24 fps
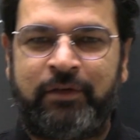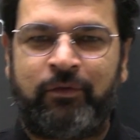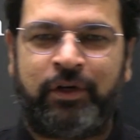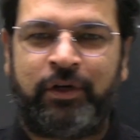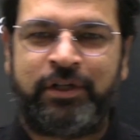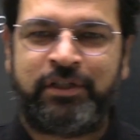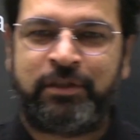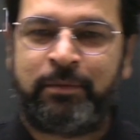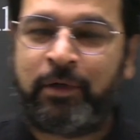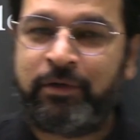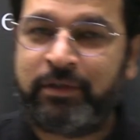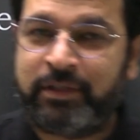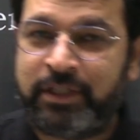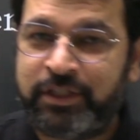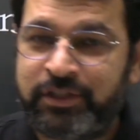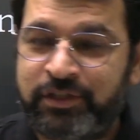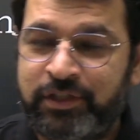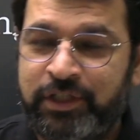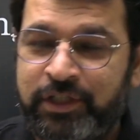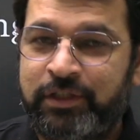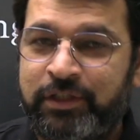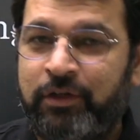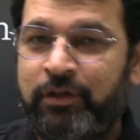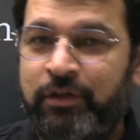What is about this
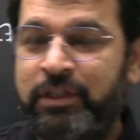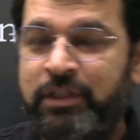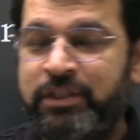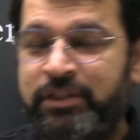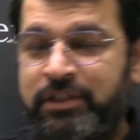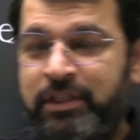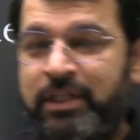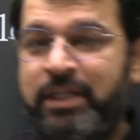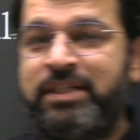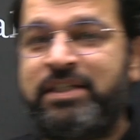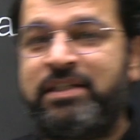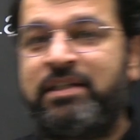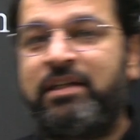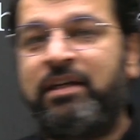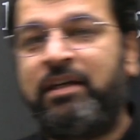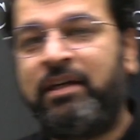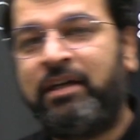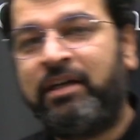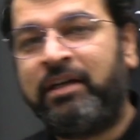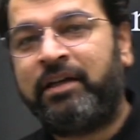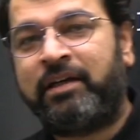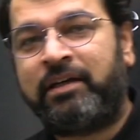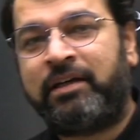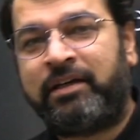session or the series,
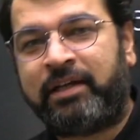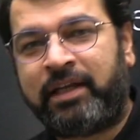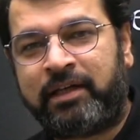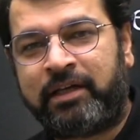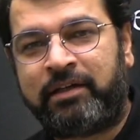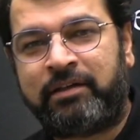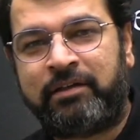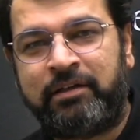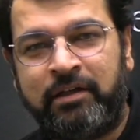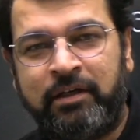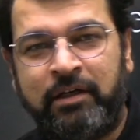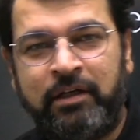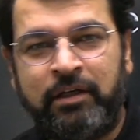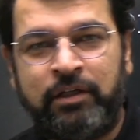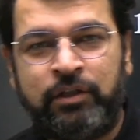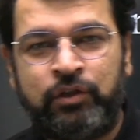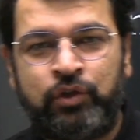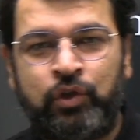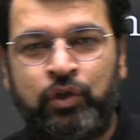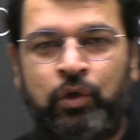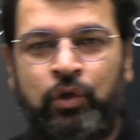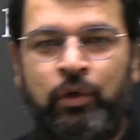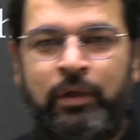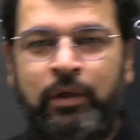correct?
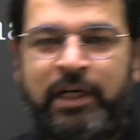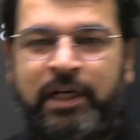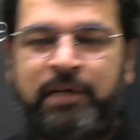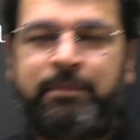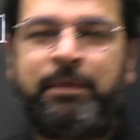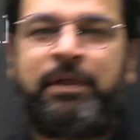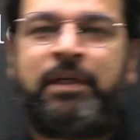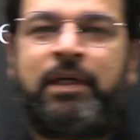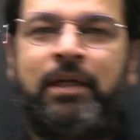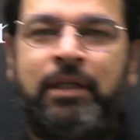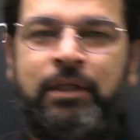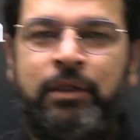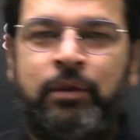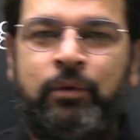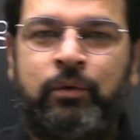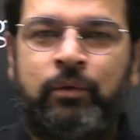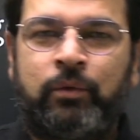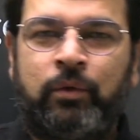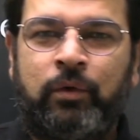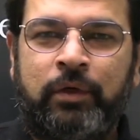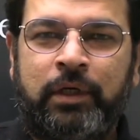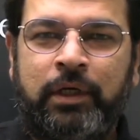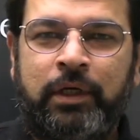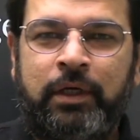So let me tell you,
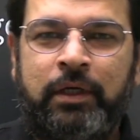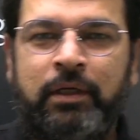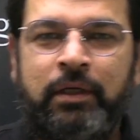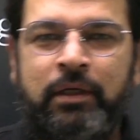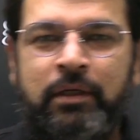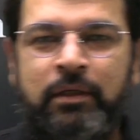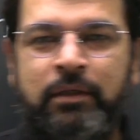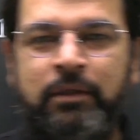okay.